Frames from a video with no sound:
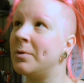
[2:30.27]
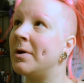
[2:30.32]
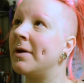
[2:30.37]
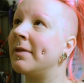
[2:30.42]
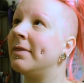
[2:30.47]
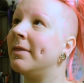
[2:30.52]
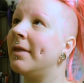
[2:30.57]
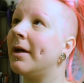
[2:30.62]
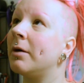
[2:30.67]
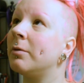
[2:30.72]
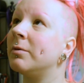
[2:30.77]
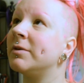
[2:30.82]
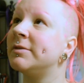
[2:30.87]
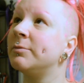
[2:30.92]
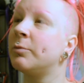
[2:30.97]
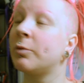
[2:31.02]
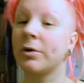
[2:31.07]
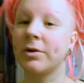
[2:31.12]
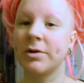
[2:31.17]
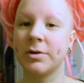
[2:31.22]
one that was
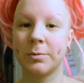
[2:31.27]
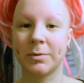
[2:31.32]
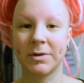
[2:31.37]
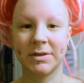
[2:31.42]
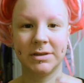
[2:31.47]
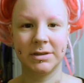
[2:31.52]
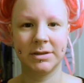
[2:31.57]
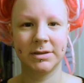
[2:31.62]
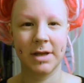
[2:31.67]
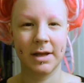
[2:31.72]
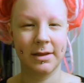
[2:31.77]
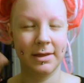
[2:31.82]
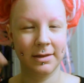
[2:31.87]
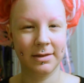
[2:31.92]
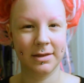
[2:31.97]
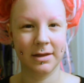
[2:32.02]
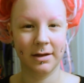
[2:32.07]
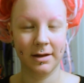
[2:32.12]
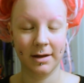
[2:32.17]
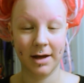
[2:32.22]
more towards I
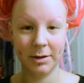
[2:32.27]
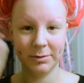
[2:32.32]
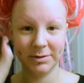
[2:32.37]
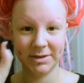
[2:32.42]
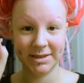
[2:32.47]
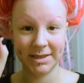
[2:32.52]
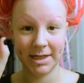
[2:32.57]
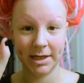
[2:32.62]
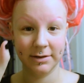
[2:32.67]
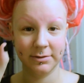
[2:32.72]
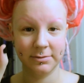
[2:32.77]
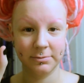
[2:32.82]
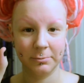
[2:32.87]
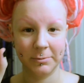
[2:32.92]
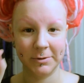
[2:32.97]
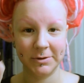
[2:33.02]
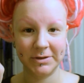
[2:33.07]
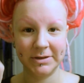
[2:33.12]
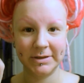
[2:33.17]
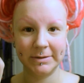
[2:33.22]
think the outside
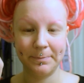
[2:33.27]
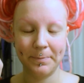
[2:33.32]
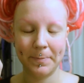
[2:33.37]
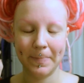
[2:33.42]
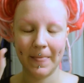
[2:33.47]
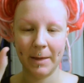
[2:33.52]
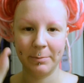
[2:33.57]
was